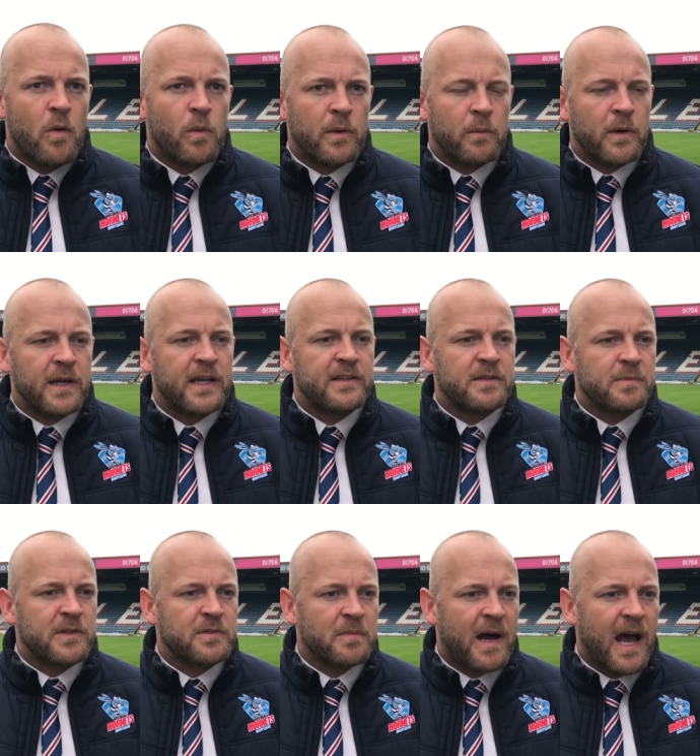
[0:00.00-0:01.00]
we, we need to
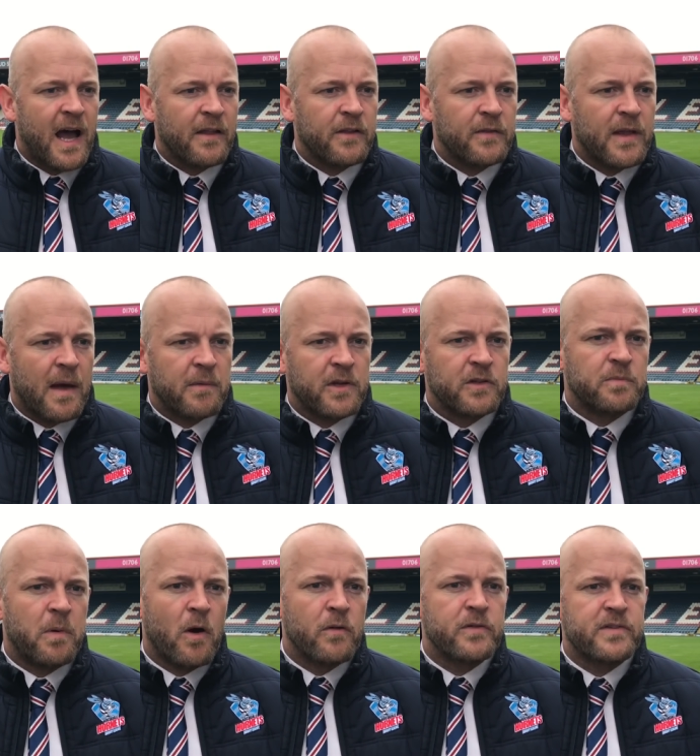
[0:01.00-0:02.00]
be smarter than that because
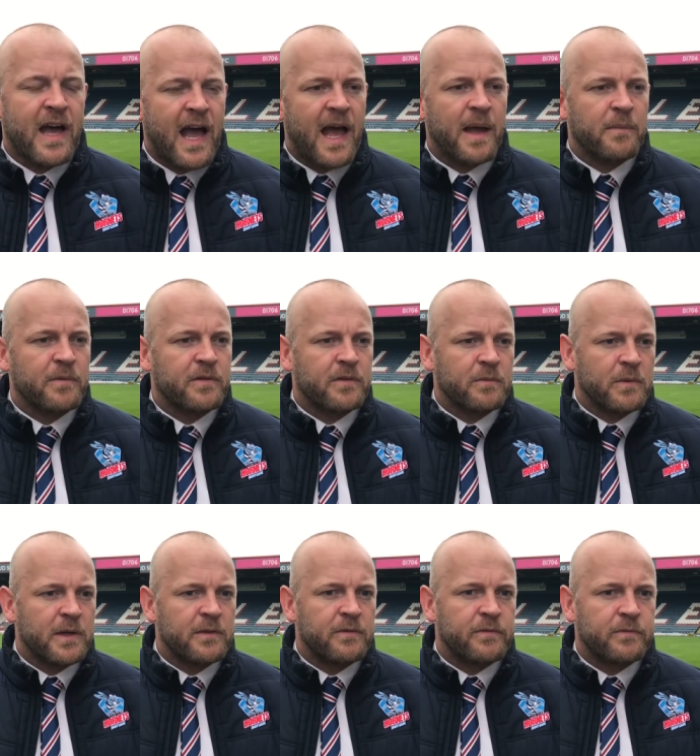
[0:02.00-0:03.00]
both times
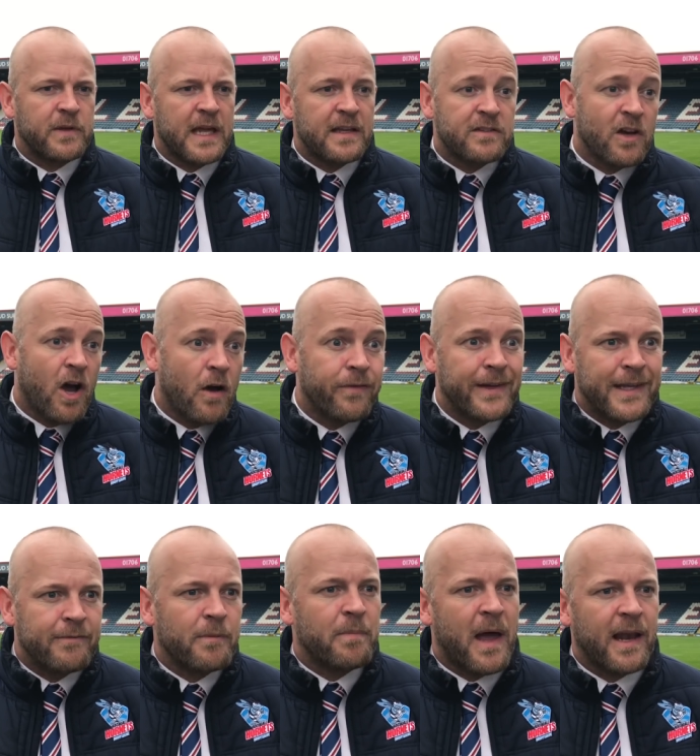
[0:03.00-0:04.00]
we've kicked off and
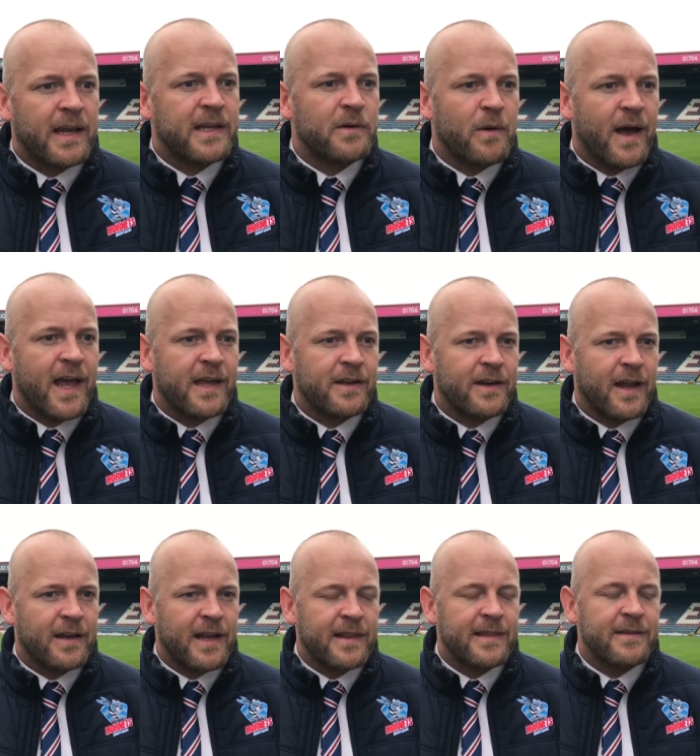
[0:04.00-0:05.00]
give a penalty away and,
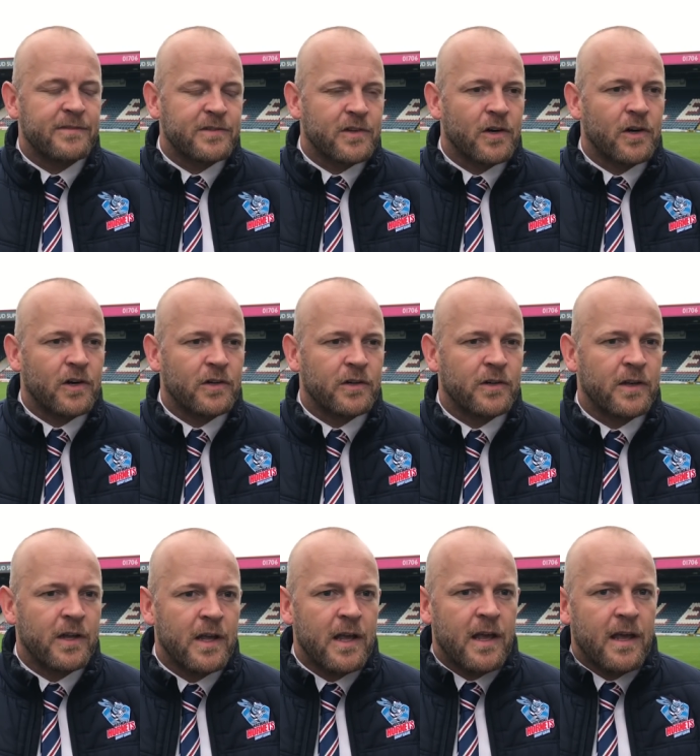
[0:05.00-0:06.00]
and then they've scored and
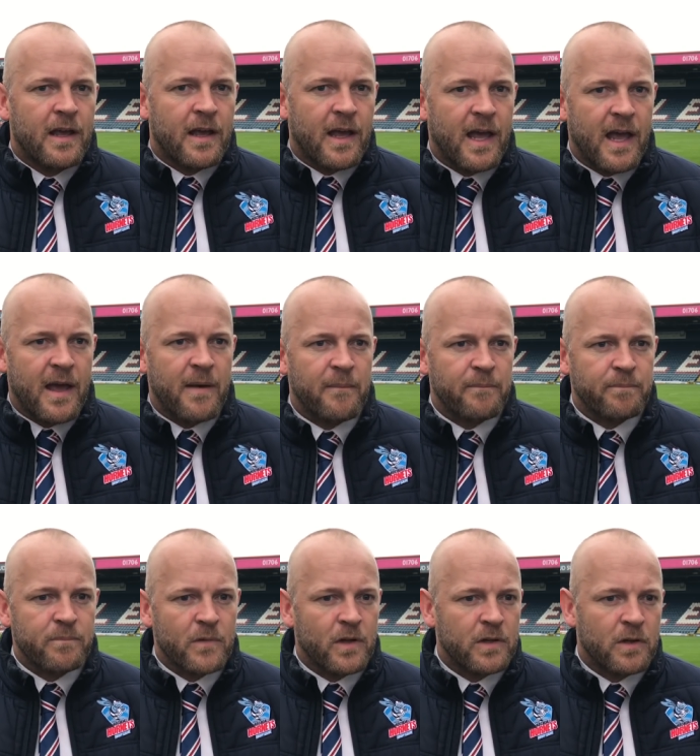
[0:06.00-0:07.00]
um,
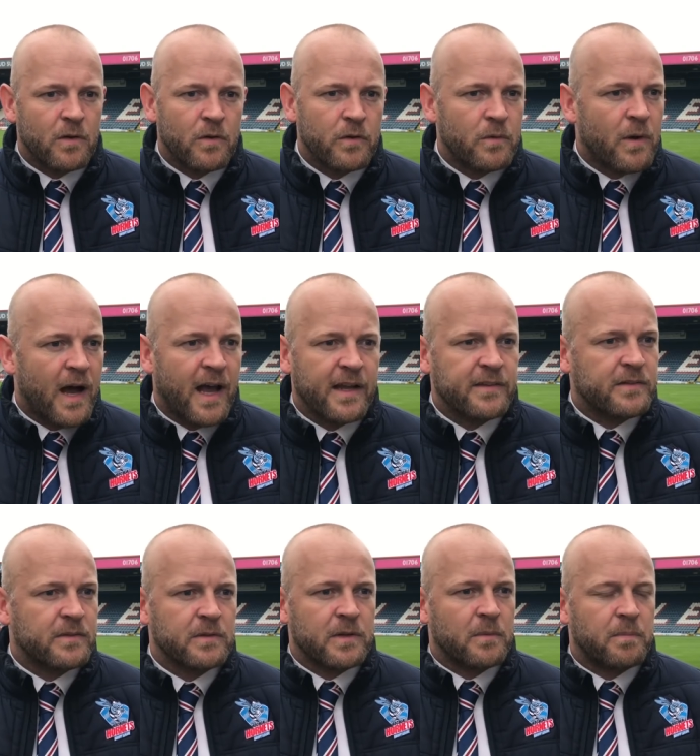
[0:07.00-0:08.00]
you know,
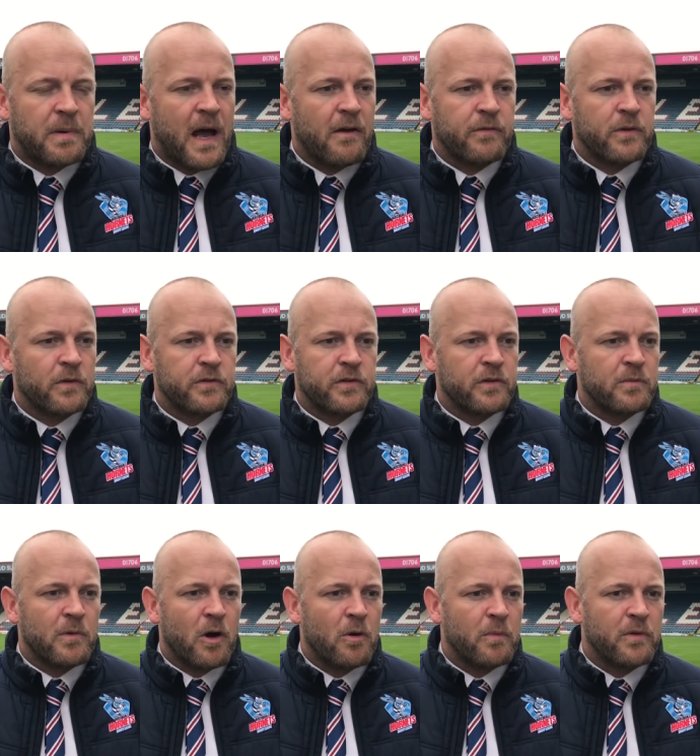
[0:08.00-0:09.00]
otherwise, you know, apart from those
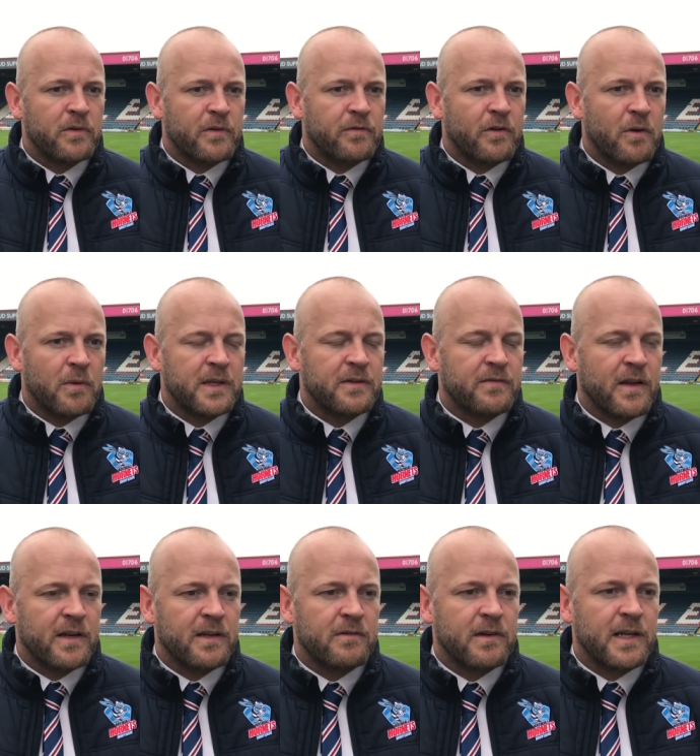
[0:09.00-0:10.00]
two moments, I thought we
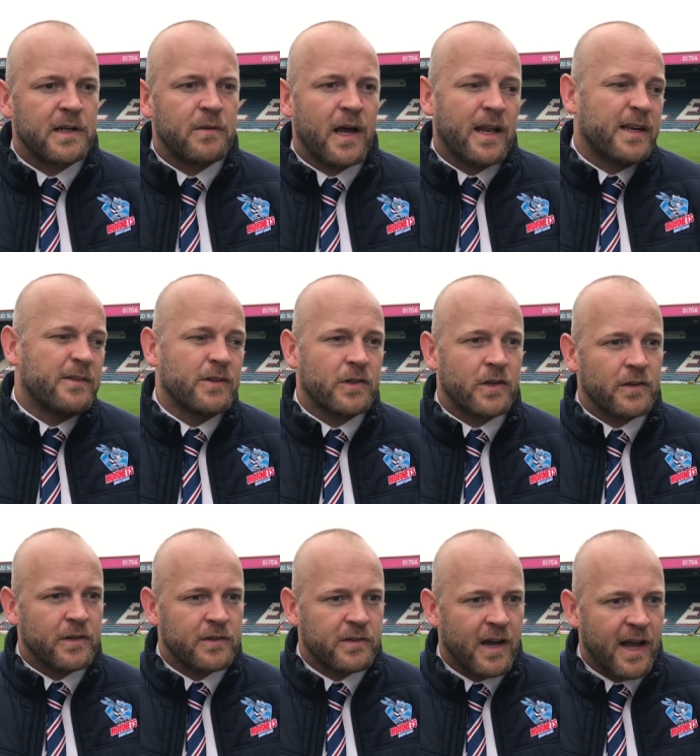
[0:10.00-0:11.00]
defended really well. And you look
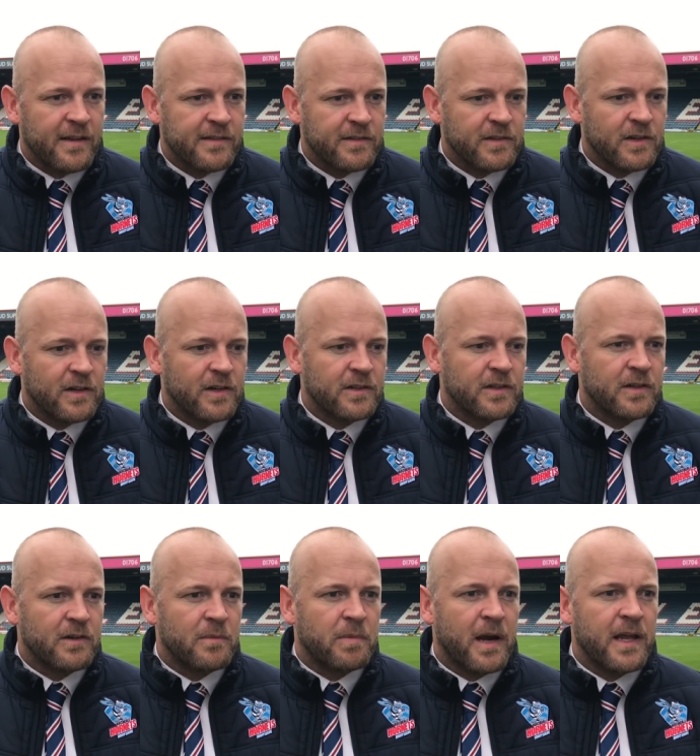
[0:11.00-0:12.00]
at the tries they scored, you
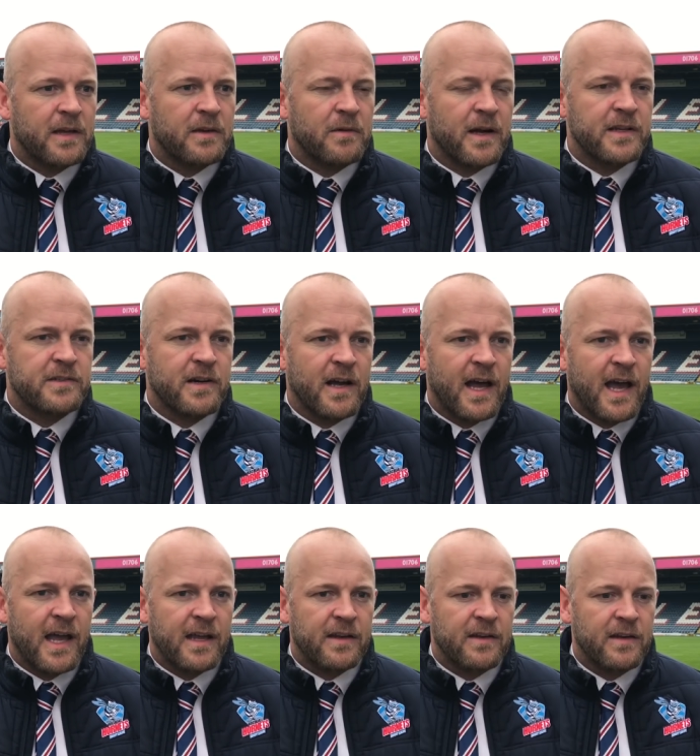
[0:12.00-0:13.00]
know, a breakaway
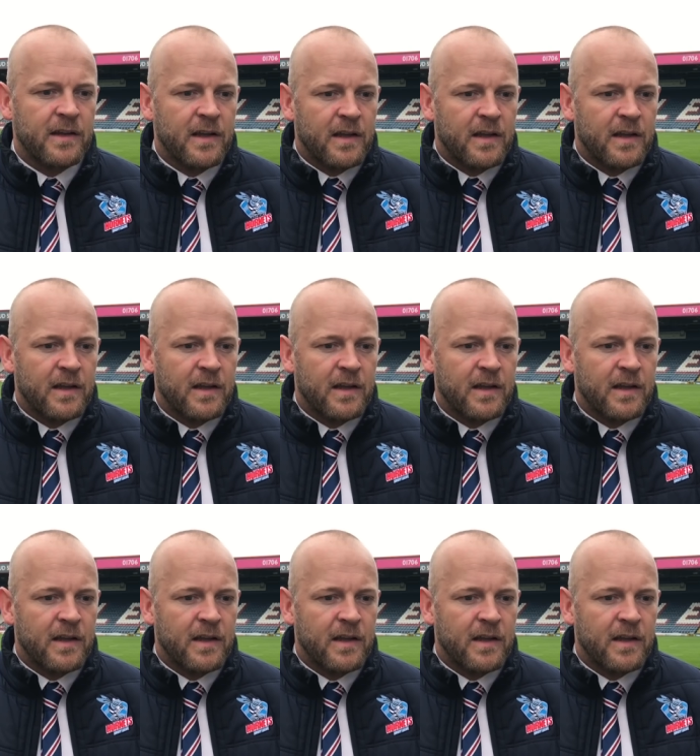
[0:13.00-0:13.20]
try, and